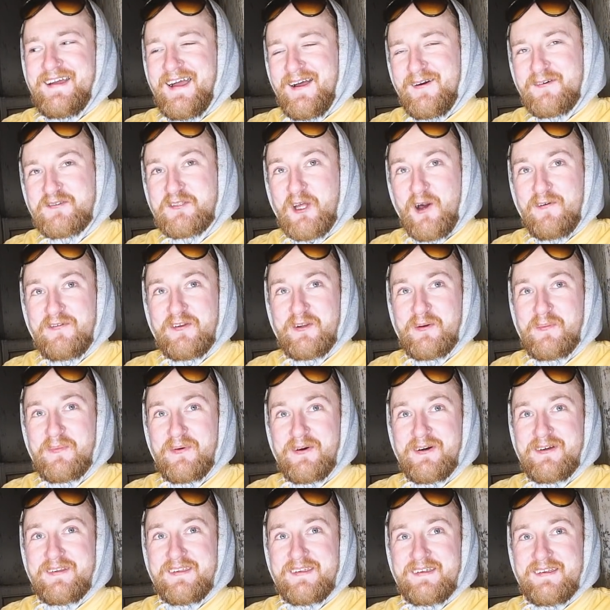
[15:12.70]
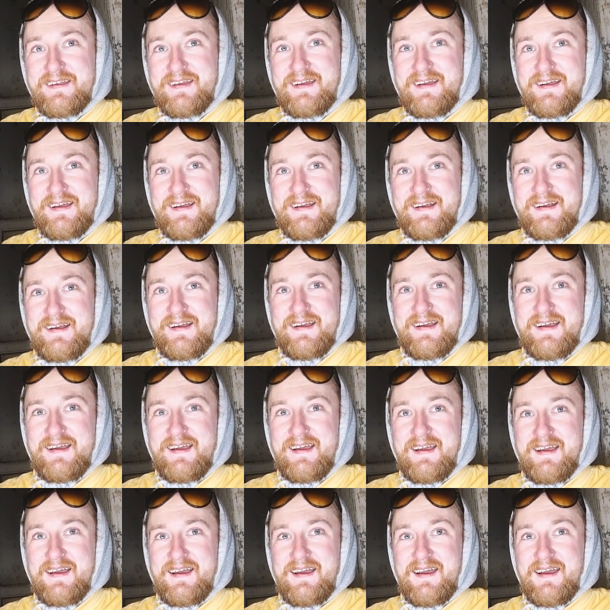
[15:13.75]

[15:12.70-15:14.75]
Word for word: I was coughing up blood. Are you actually serious?